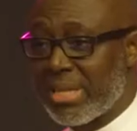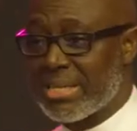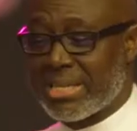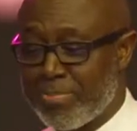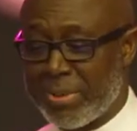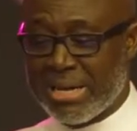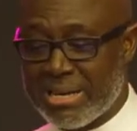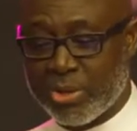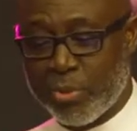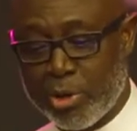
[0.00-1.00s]
are there
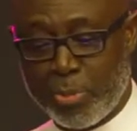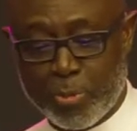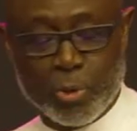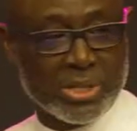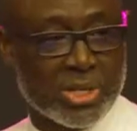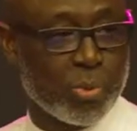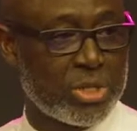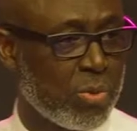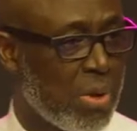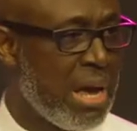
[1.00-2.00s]
sympathizing with the people, you are still
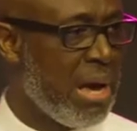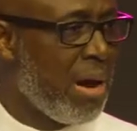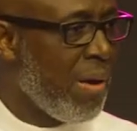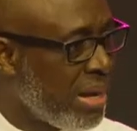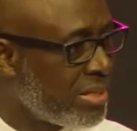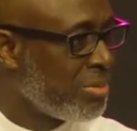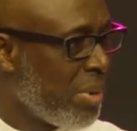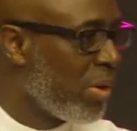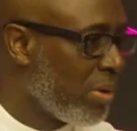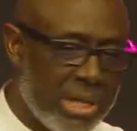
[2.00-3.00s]
wishing, why is this
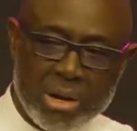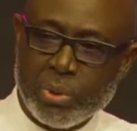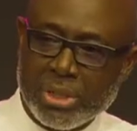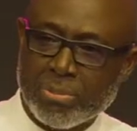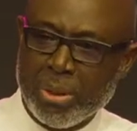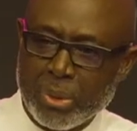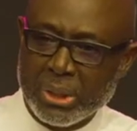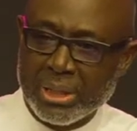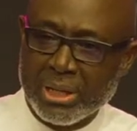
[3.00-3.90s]
man going to die without my money?